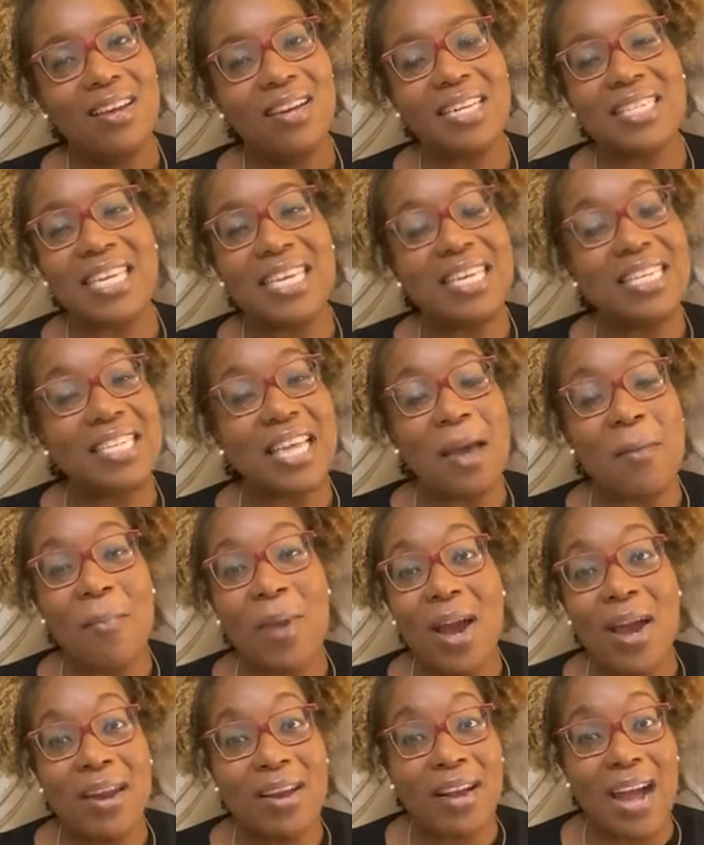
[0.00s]
Because he said,
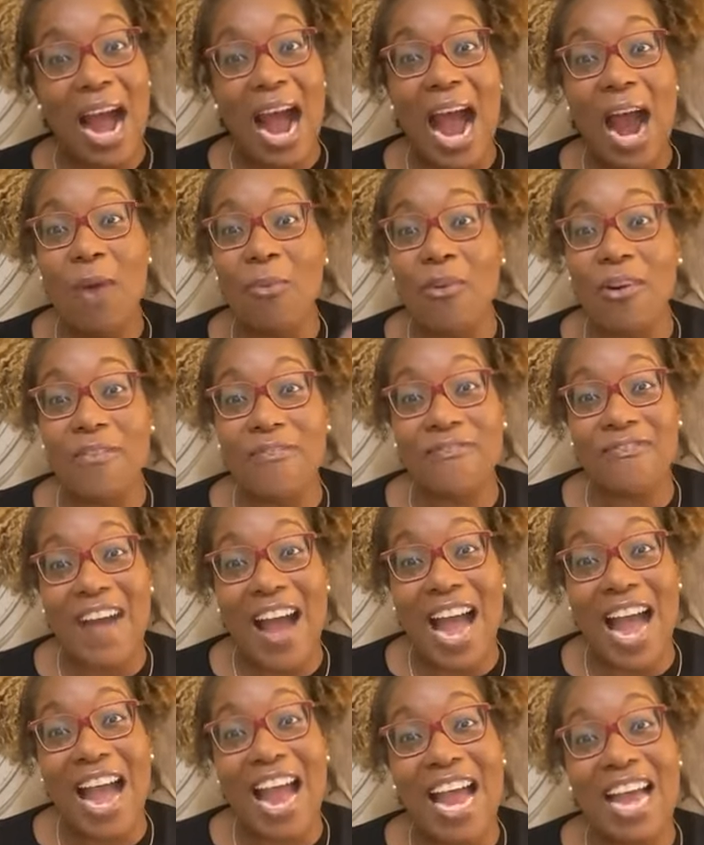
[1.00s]
Monica, I
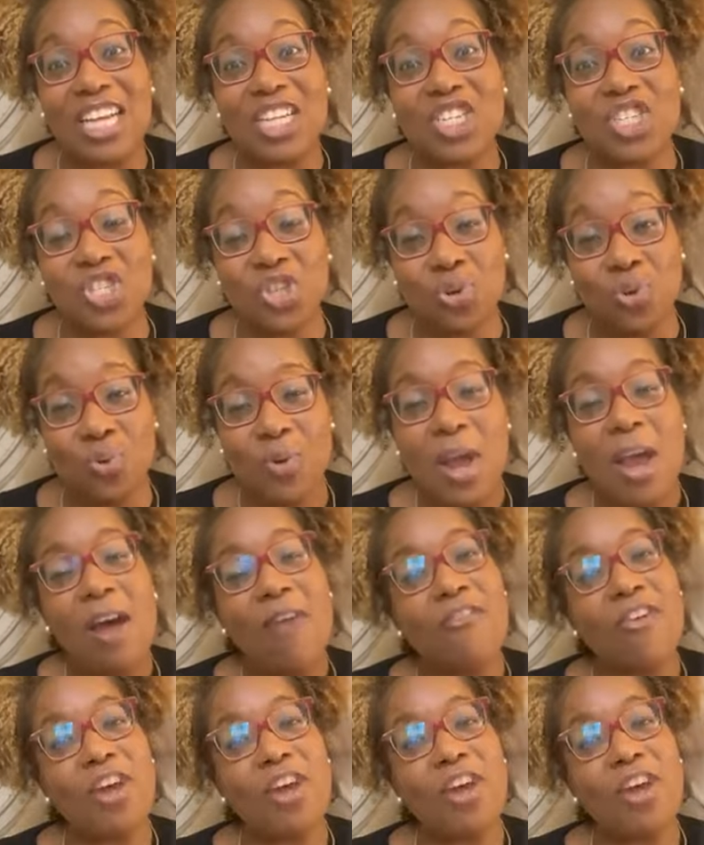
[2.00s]
refined you